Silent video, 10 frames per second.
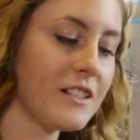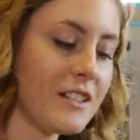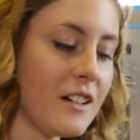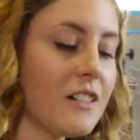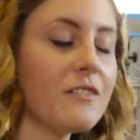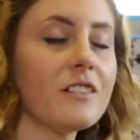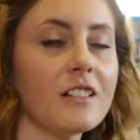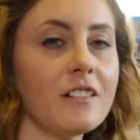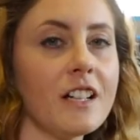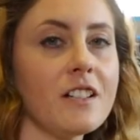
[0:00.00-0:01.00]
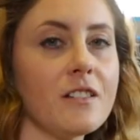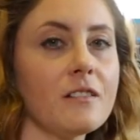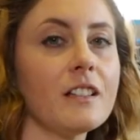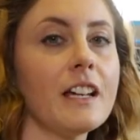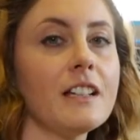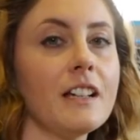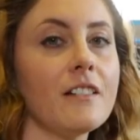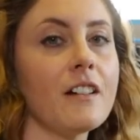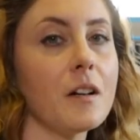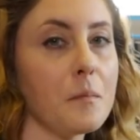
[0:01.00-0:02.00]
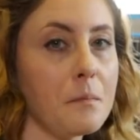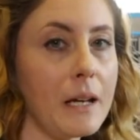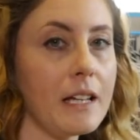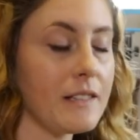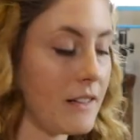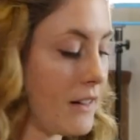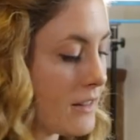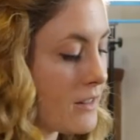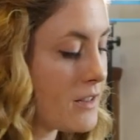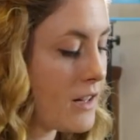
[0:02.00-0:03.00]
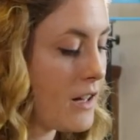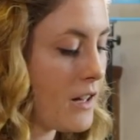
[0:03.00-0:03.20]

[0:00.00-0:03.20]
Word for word: To start, we're going to lay down our base colors.